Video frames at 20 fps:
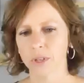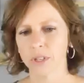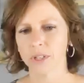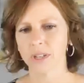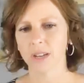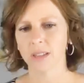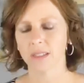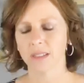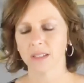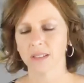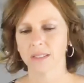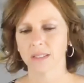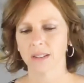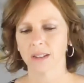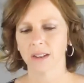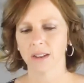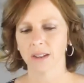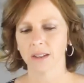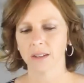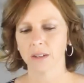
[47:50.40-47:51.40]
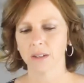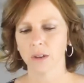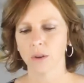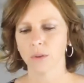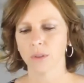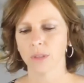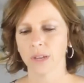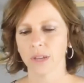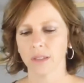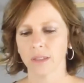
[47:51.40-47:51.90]
appreciate this. And I
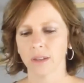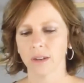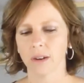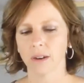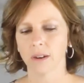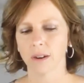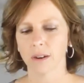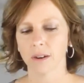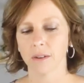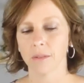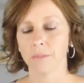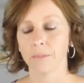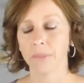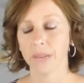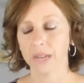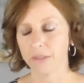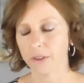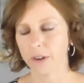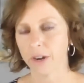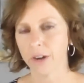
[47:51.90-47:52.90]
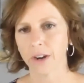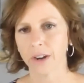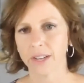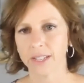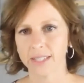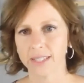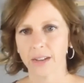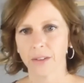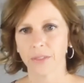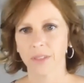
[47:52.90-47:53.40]
know that there are many
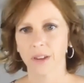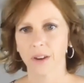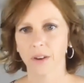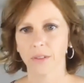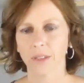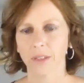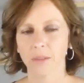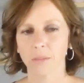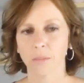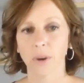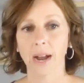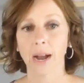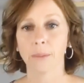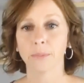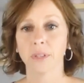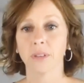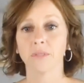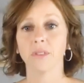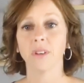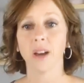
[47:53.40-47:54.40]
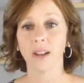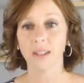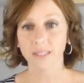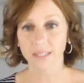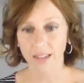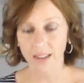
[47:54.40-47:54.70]
veterinarians out there that perhaps have not